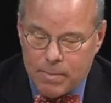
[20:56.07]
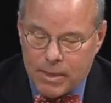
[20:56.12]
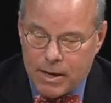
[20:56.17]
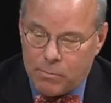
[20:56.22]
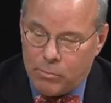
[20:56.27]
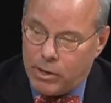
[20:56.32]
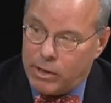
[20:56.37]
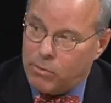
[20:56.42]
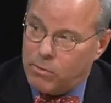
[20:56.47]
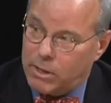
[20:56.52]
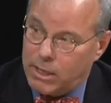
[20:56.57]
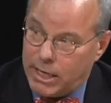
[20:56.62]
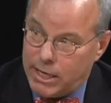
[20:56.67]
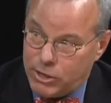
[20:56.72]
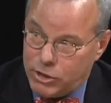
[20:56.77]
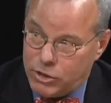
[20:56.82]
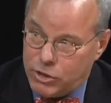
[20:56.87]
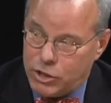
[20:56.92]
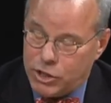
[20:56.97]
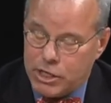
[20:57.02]
They bring
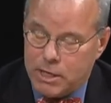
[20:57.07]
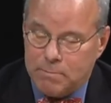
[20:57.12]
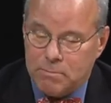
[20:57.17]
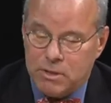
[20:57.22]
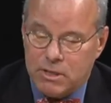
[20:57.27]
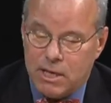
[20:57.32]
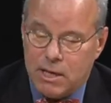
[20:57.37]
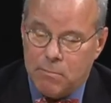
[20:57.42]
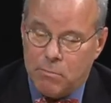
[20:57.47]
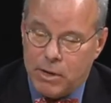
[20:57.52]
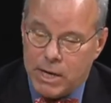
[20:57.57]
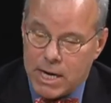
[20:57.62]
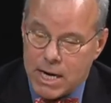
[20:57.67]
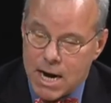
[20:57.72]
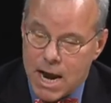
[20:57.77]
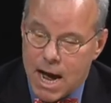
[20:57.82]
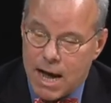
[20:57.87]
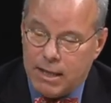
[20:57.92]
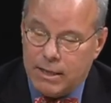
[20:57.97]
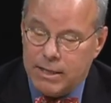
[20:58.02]
relationships. They bring
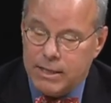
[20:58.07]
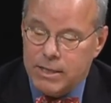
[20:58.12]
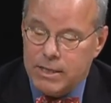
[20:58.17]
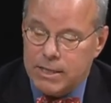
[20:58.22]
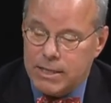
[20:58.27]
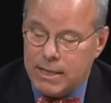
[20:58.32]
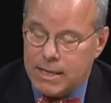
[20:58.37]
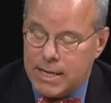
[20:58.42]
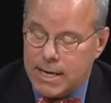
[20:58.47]
knowledge.